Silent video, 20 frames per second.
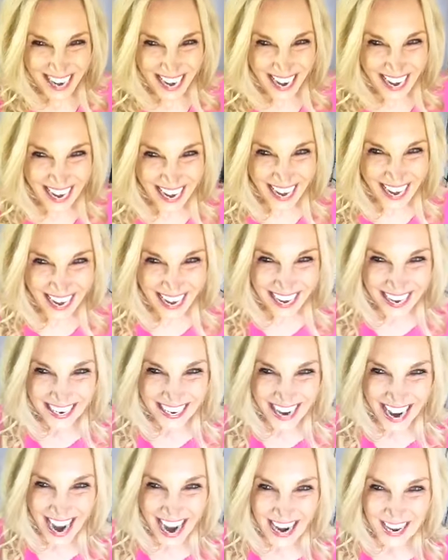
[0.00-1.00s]
Hey,
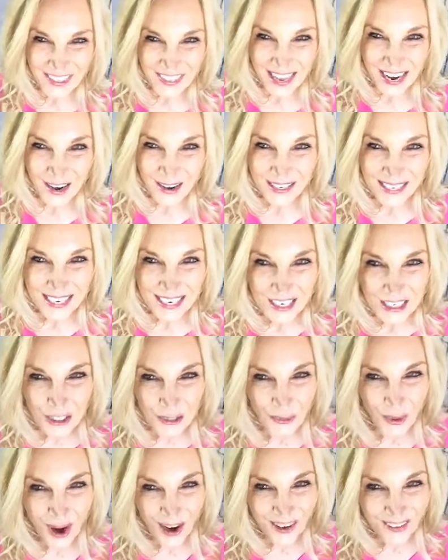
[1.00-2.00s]
hi there,
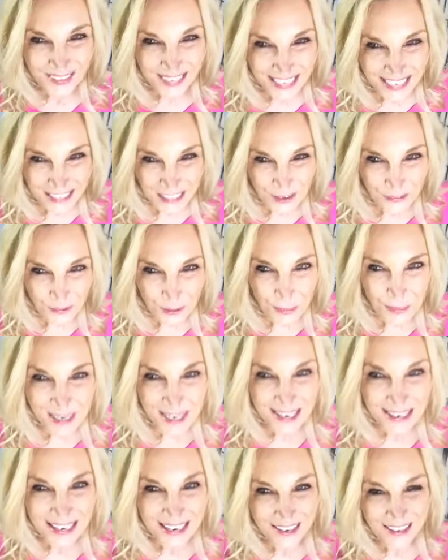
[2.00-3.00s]
Kishwar. Thank you for
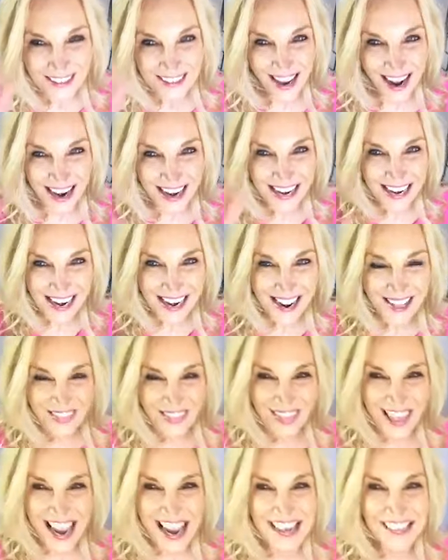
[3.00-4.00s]
being here. Diane,
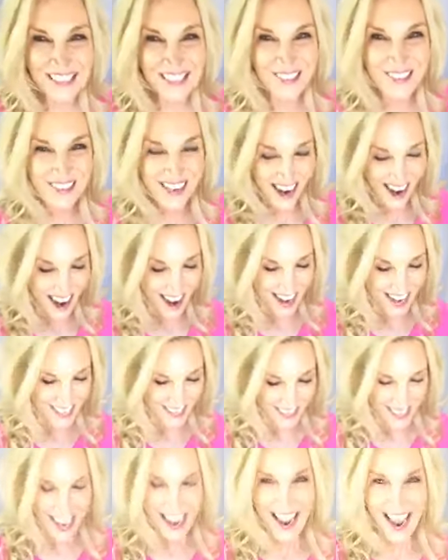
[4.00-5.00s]
thank you
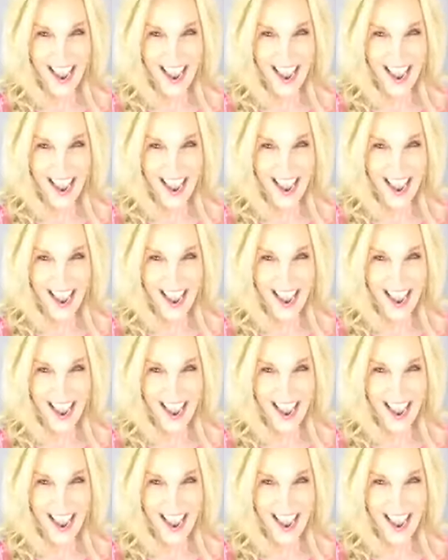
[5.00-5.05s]
guys.